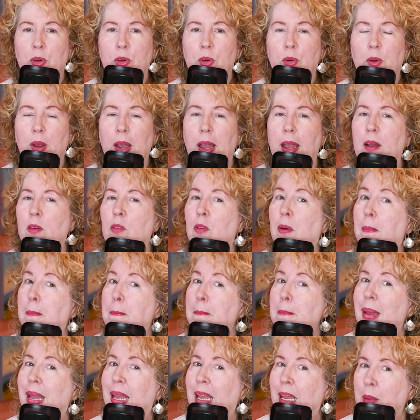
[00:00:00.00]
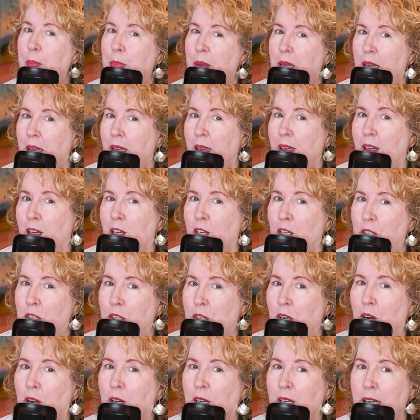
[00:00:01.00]
gray, or maybe a
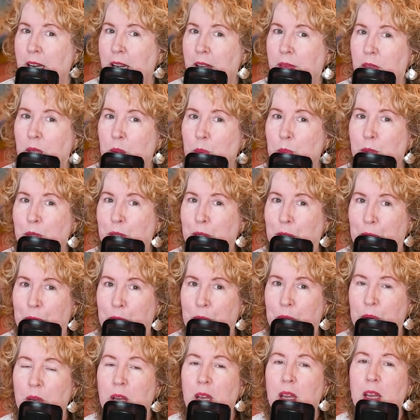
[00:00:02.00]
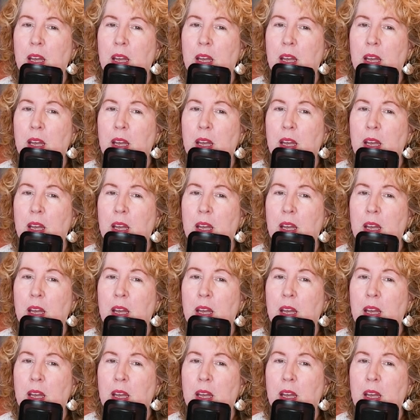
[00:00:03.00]
dark navy blue